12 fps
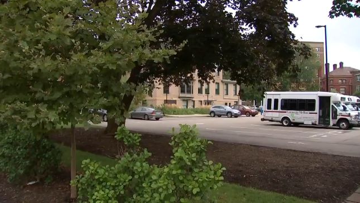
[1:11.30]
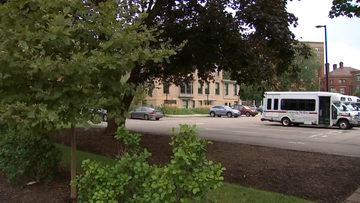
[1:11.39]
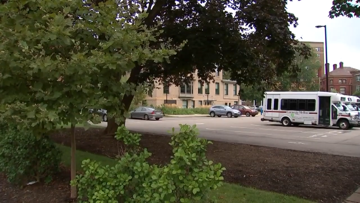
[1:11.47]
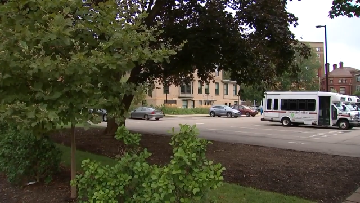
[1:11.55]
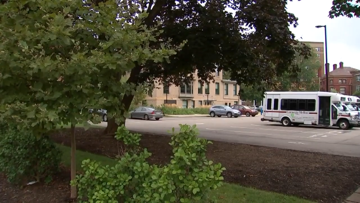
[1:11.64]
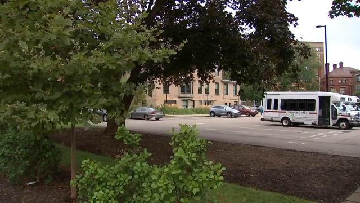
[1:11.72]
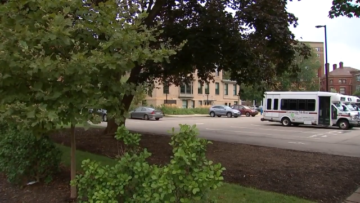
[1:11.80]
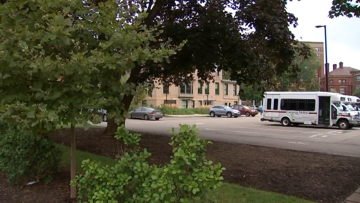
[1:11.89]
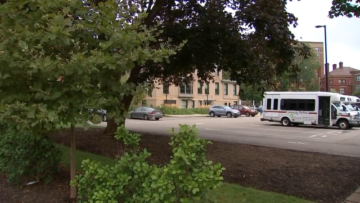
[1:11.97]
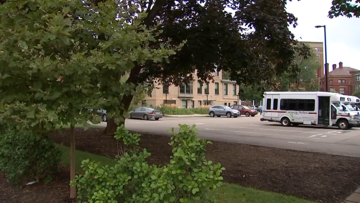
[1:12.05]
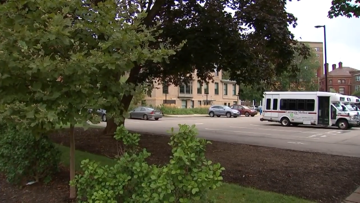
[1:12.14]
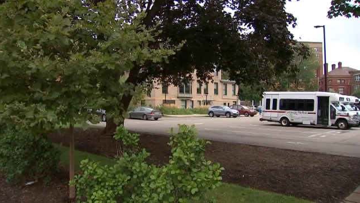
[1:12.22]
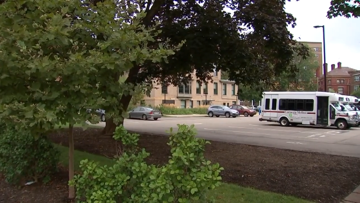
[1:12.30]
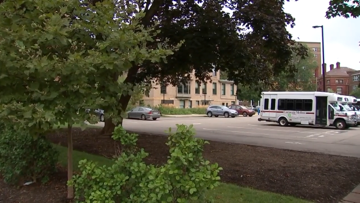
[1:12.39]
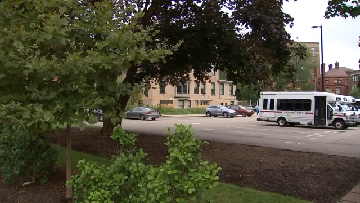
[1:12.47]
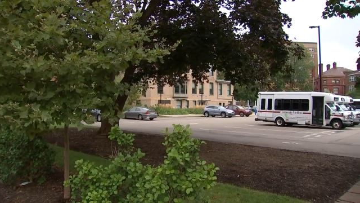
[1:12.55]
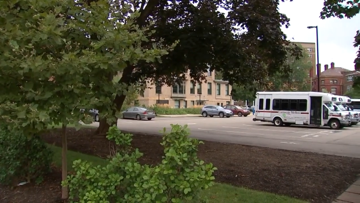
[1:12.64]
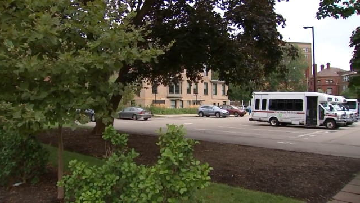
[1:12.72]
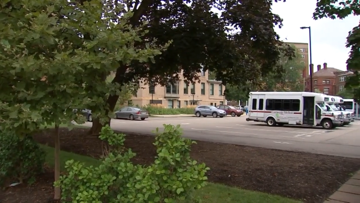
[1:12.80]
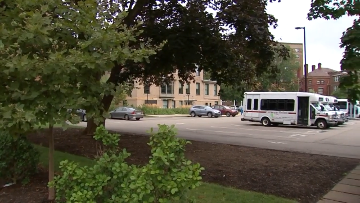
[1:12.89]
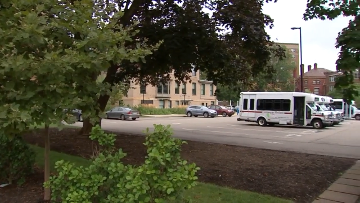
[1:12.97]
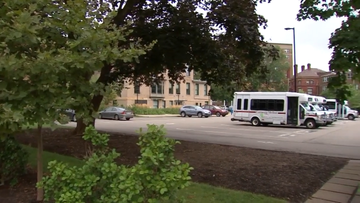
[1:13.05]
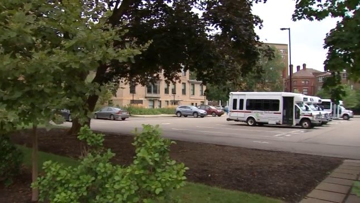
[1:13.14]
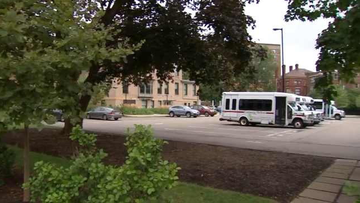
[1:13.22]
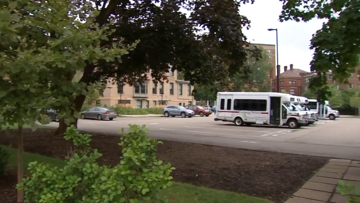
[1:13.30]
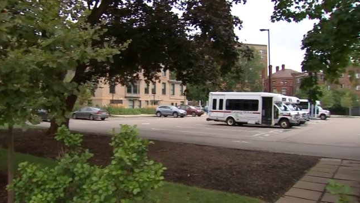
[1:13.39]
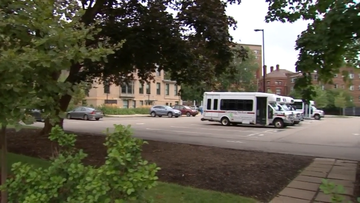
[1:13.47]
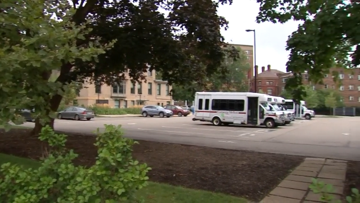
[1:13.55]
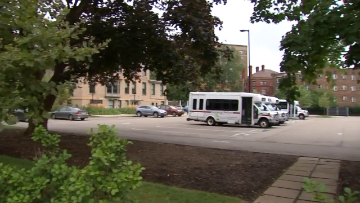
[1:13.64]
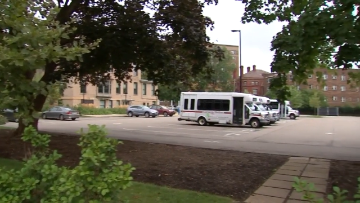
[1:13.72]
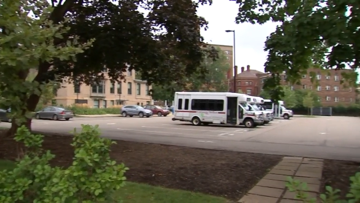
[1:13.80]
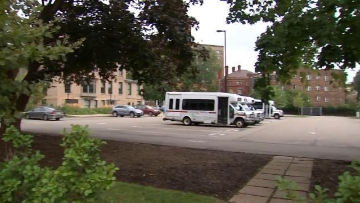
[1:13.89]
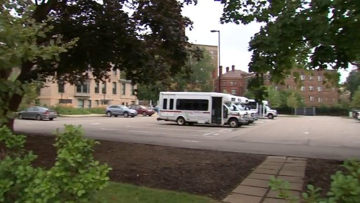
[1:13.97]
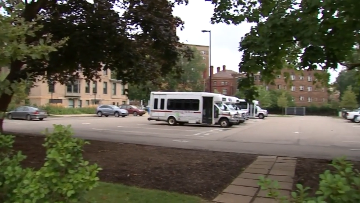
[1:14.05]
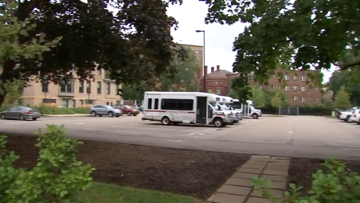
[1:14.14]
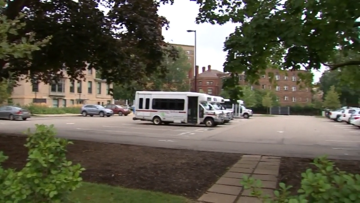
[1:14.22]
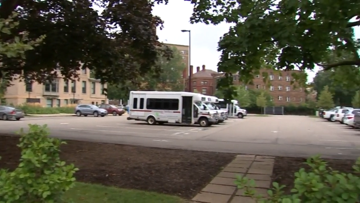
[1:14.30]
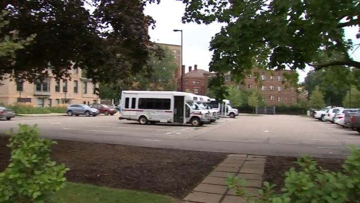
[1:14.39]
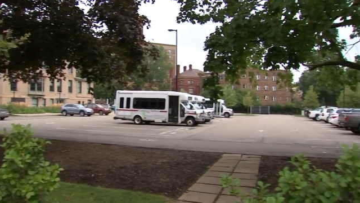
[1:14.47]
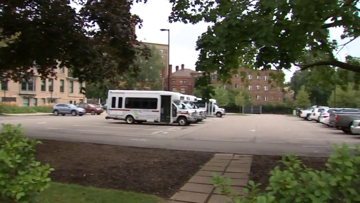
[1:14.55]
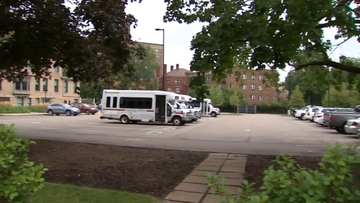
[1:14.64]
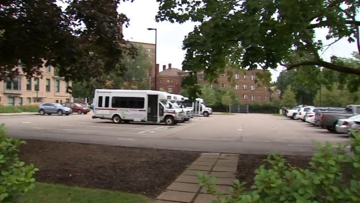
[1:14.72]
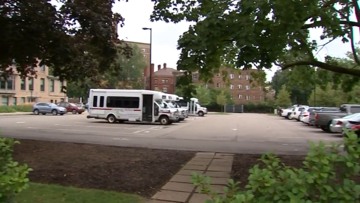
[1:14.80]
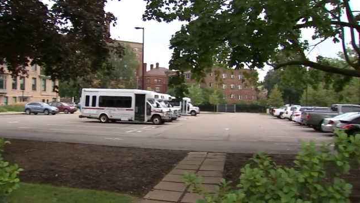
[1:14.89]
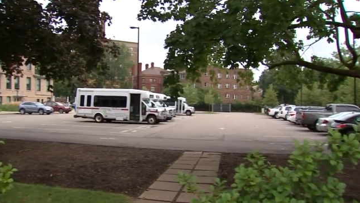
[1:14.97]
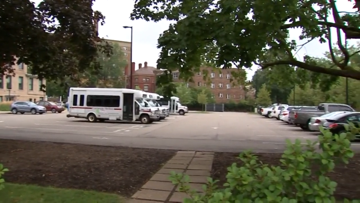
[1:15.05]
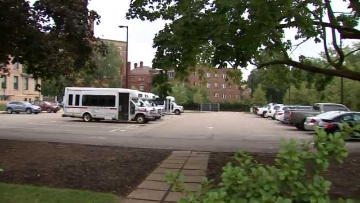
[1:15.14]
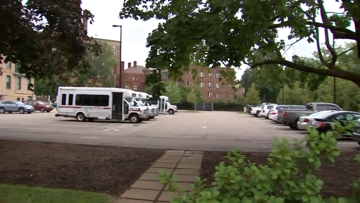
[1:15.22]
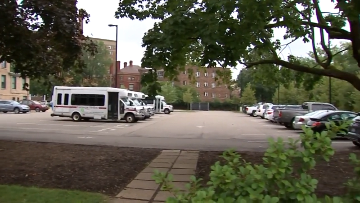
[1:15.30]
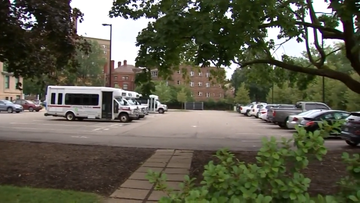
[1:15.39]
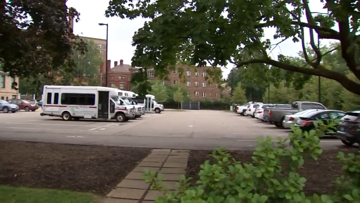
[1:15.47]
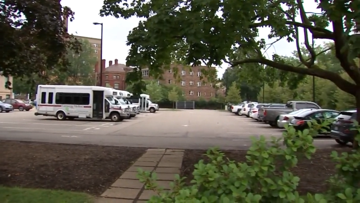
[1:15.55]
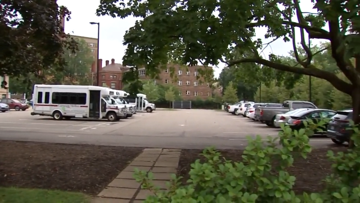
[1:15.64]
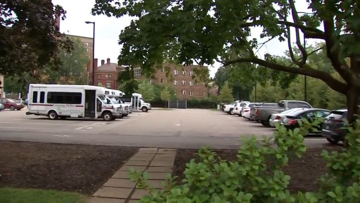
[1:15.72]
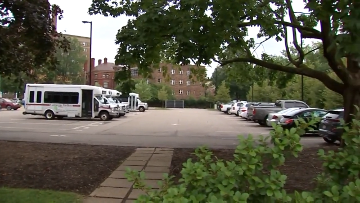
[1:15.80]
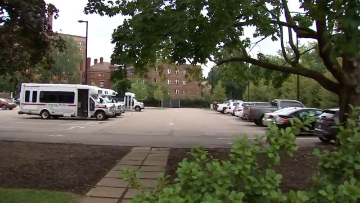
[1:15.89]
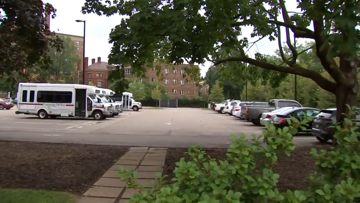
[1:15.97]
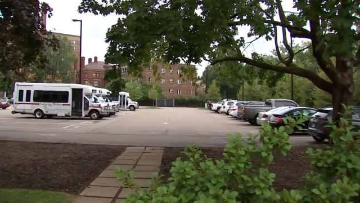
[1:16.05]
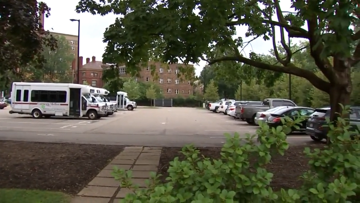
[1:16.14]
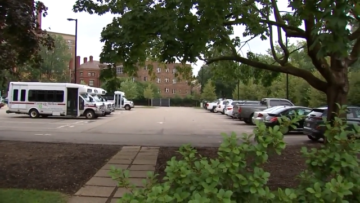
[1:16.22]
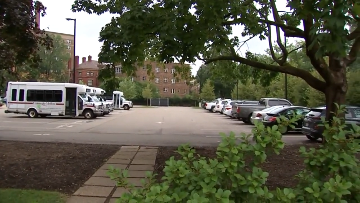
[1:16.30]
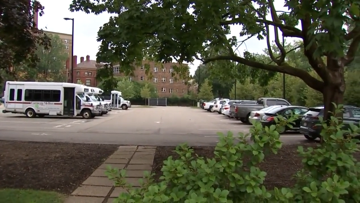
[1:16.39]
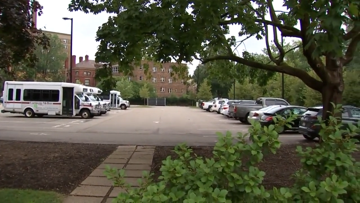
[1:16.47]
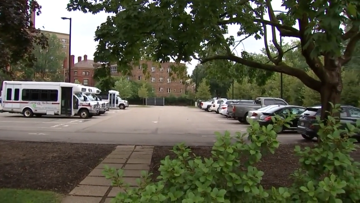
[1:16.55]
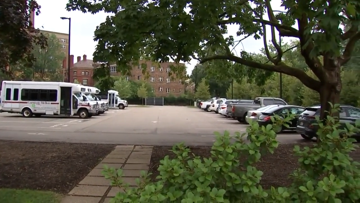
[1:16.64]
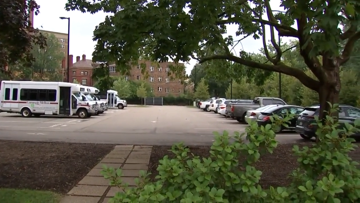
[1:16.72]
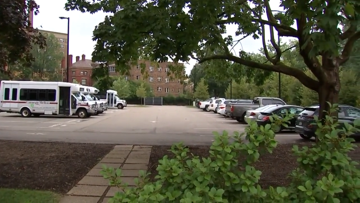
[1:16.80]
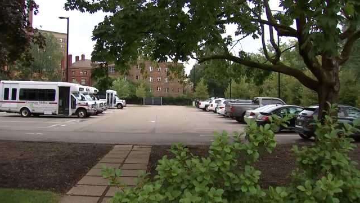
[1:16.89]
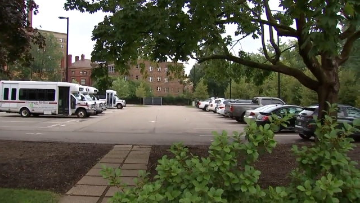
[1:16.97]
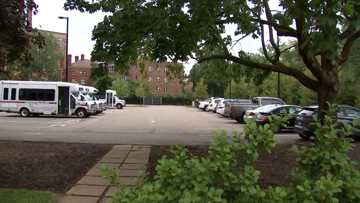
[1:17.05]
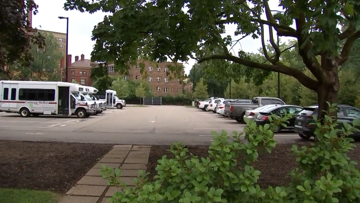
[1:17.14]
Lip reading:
No face is visible, so there are no lips to read.